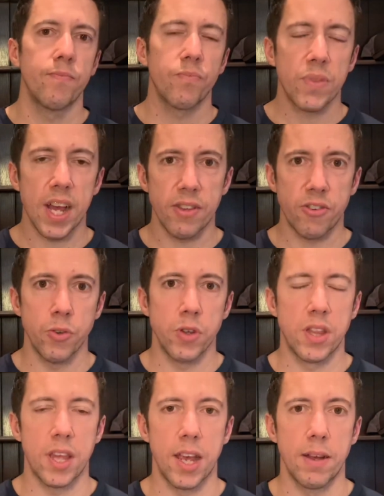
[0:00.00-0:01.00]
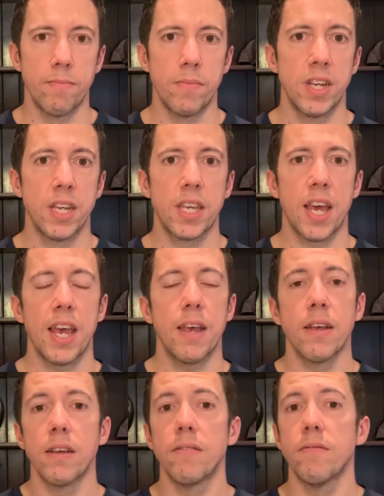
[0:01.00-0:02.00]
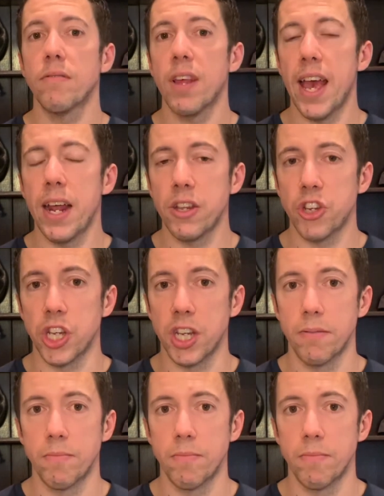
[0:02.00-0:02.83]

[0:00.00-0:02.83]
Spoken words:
that sort of thing, okay? Energy.